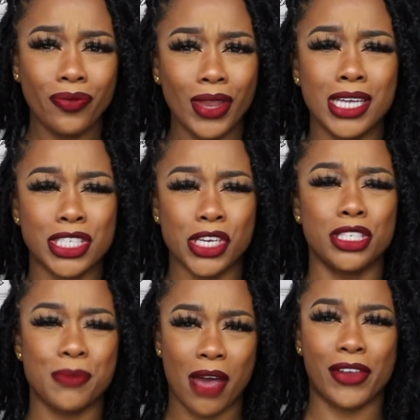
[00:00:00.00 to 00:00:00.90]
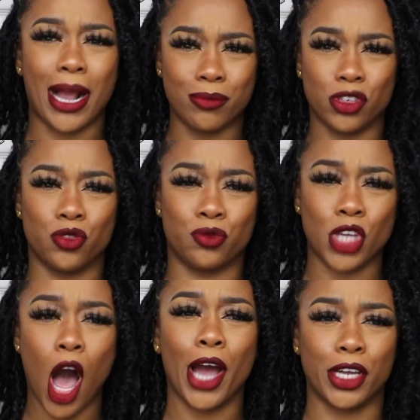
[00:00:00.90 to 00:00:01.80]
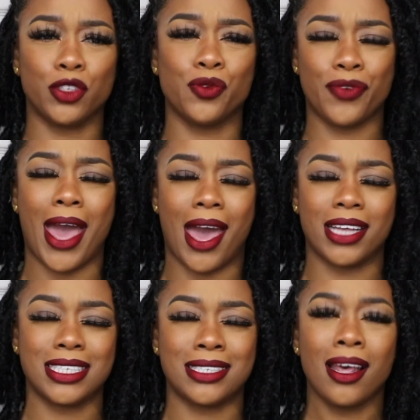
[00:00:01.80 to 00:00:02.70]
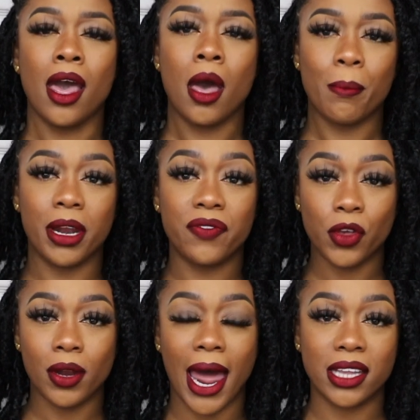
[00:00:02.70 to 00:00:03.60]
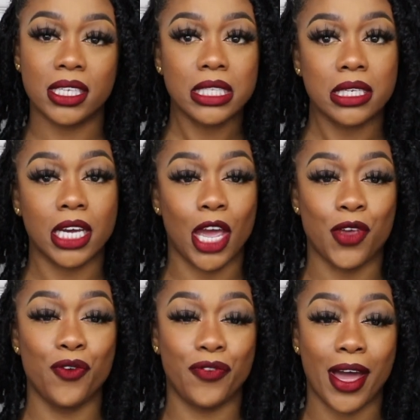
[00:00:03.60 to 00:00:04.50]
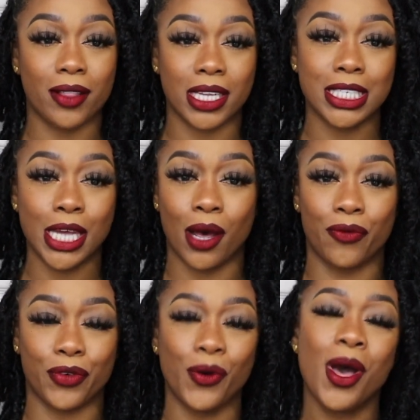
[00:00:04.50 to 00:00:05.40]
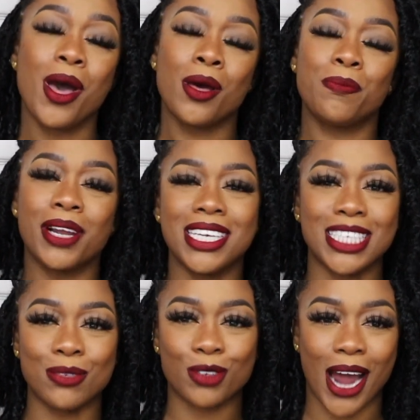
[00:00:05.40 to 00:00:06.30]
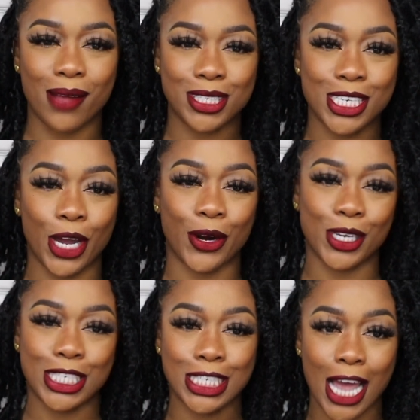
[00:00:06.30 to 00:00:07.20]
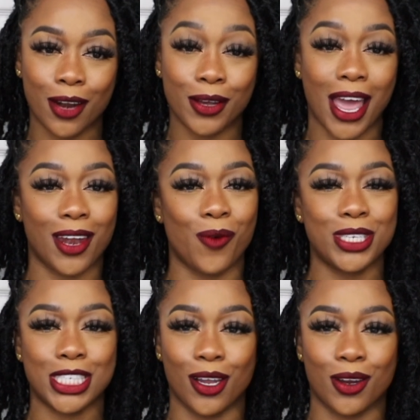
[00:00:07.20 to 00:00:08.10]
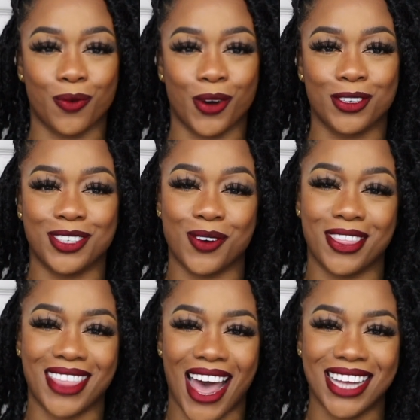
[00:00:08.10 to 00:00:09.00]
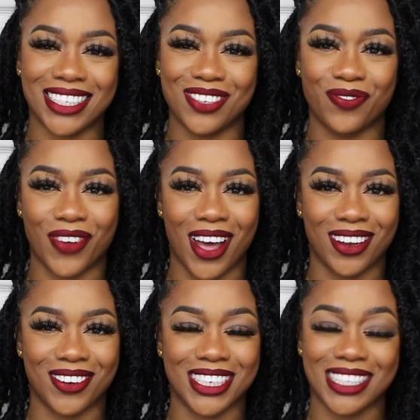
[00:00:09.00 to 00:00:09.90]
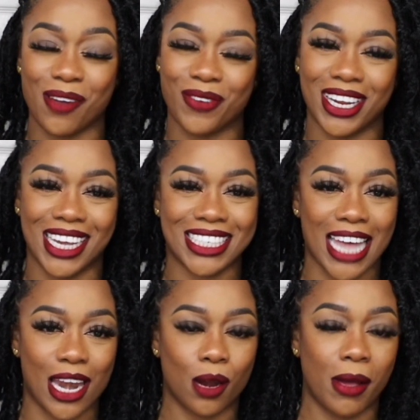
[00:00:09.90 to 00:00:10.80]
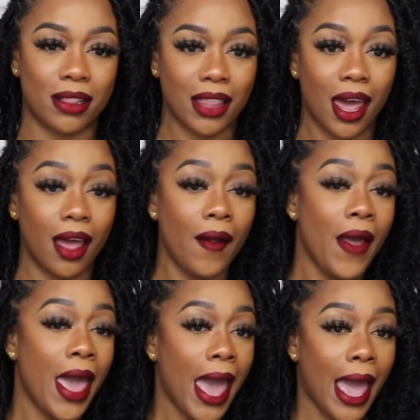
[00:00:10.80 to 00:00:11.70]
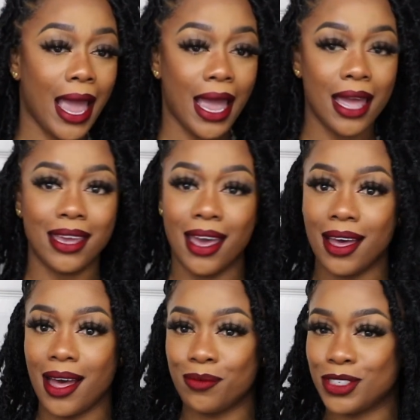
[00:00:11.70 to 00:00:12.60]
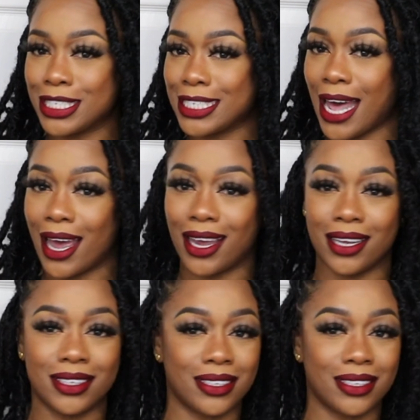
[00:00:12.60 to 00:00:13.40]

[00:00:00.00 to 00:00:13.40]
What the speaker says: excuse me, I feel like I'm just talking too fast. But if you like this look and you found this helpful, please subscribe to your girl channel. Y'all know we still on the road to 1,000 followers. I'm really excited about that. And yeah, I'm just like,